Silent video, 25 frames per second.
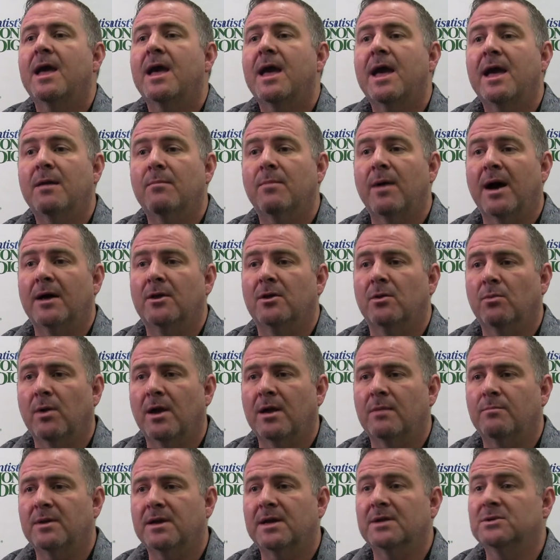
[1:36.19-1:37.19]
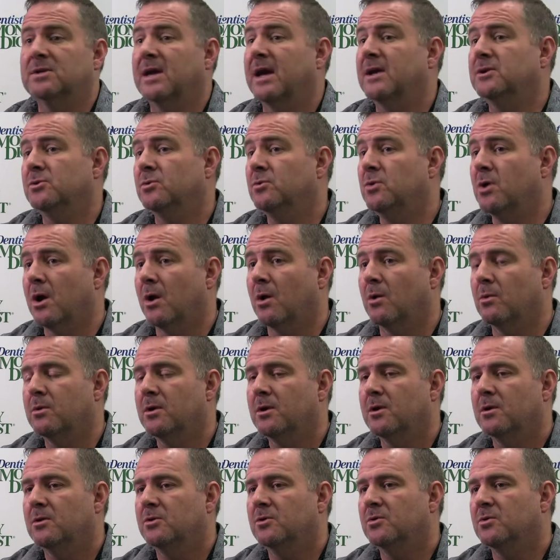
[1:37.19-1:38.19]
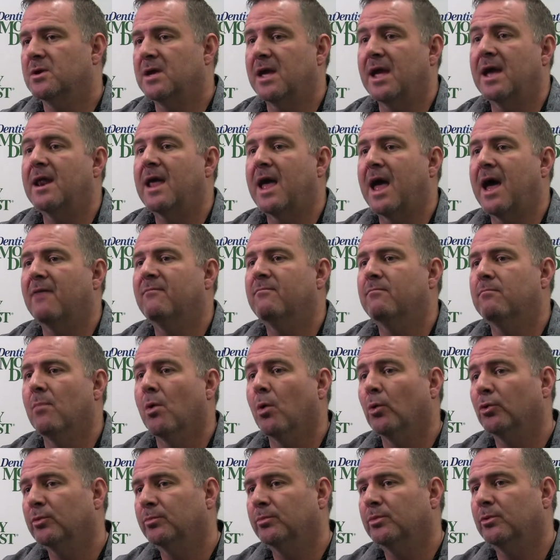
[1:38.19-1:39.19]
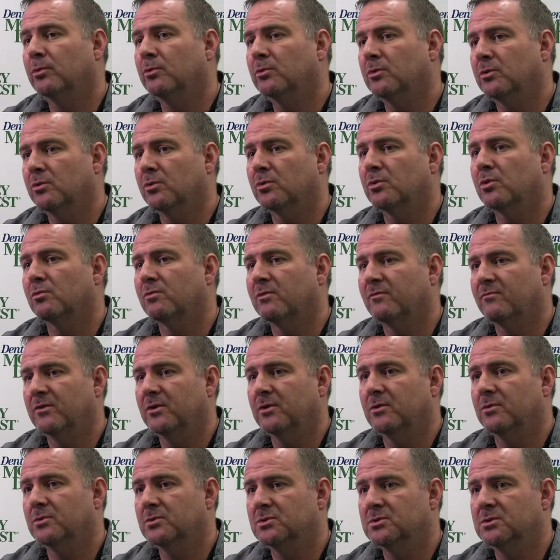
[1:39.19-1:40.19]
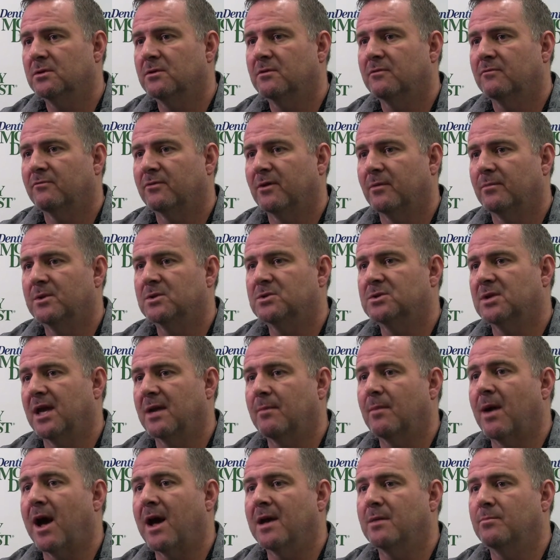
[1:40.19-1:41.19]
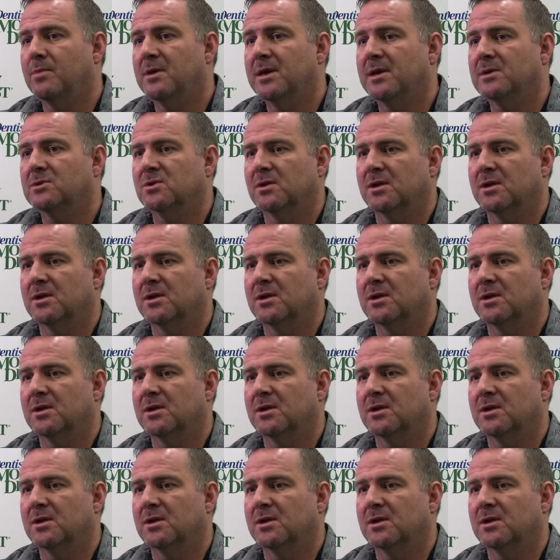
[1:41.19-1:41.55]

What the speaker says: hey, by the way, because as you know, you can't have multiple Google reviews from the same IP.